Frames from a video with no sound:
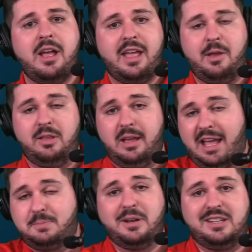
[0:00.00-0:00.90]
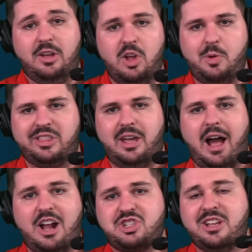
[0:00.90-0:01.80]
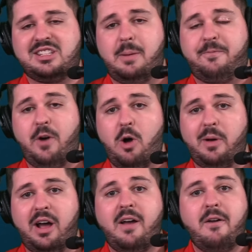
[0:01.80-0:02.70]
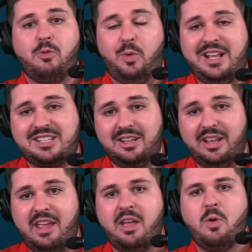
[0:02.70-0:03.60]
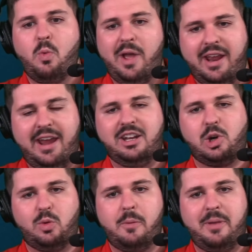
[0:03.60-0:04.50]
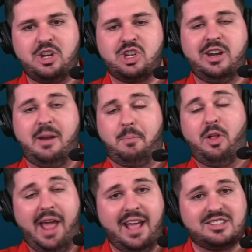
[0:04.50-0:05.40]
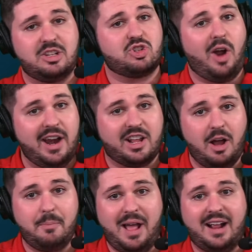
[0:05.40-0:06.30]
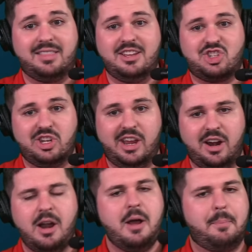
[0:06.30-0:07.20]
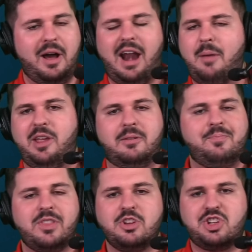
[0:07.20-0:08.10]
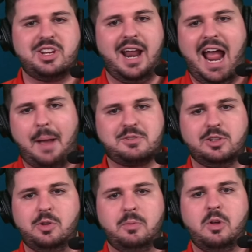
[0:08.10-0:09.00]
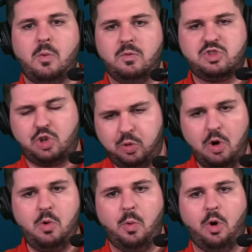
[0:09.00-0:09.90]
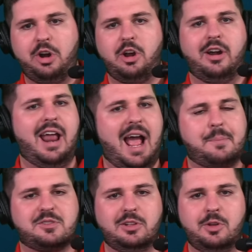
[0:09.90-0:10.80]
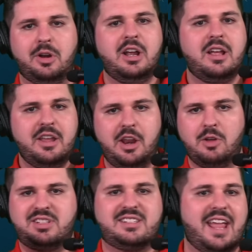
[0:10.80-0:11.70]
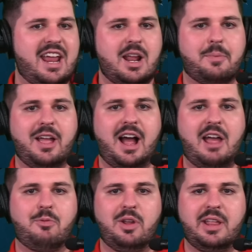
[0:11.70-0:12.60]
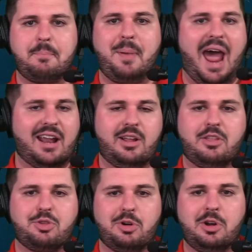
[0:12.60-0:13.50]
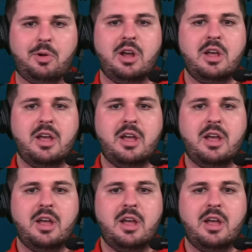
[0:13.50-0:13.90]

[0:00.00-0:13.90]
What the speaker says: He has been dealing with Hodgkin's lymphoma, recently went into remission, and plans to try to come back this year. But, I mean, just an absolute true warrior, an absolute, you know, stand-up guy, really battling through